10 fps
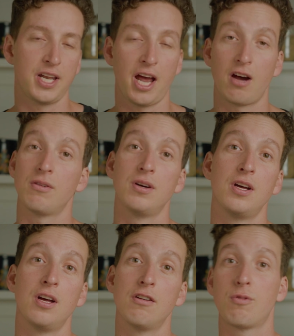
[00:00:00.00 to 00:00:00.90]

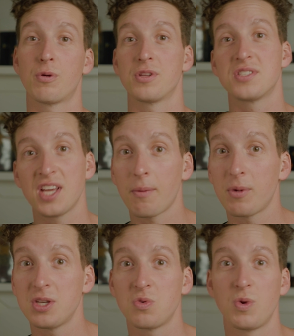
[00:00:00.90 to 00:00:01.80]
Now, for the
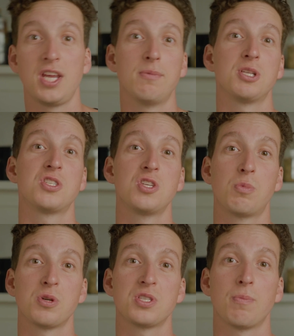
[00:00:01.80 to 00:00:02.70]
sandwich, we keep it
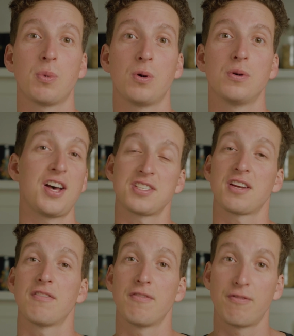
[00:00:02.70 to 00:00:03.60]
super simple.
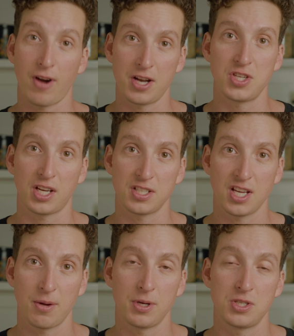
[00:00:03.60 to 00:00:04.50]
Classic fried chicken
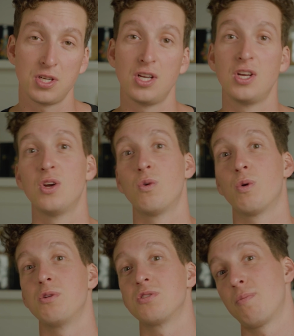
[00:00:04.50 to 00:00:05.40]
sandwich.
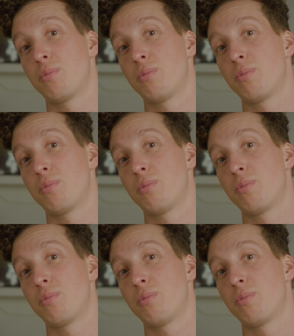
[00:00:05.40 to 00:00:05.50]
We're using a